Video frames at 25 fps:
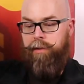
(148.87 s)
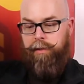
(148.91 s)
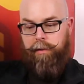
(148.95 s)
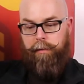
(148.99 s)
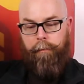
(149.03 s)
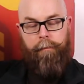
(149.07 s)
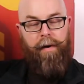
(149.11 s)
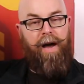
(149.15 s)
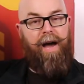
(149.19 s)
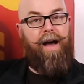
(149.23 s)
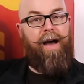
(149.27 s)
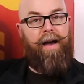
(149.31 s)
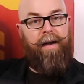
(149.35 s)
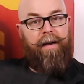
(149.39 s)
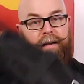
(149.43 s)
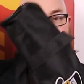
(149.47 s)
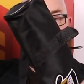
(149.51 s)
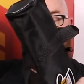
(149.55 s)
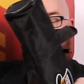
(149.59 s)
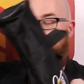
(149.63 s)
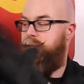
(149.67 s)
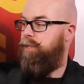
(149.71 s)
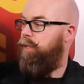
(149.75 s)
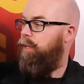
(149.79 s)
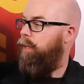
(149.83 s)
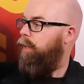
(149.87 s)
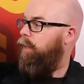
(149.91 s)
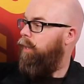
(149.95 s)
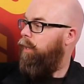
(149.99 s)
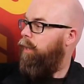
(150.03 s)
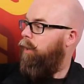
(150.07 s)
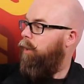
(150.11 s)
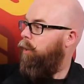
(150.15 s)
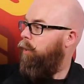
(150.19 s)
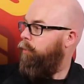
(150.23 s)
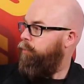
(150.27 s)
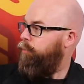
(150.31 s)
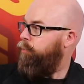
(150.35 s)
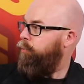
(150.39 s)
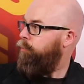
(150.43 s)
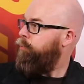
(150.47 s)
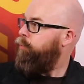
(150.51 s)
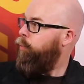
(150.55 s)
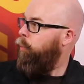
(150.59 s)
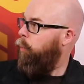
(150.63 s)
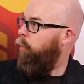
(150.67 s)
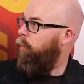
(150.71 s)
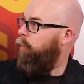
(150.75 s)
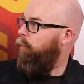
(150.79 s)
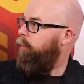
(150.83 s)
bags on your
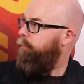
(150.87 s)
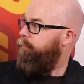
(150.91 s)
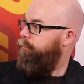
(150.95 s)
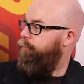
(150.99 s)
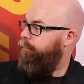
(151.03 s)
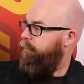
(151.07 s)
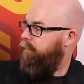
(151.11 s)
door.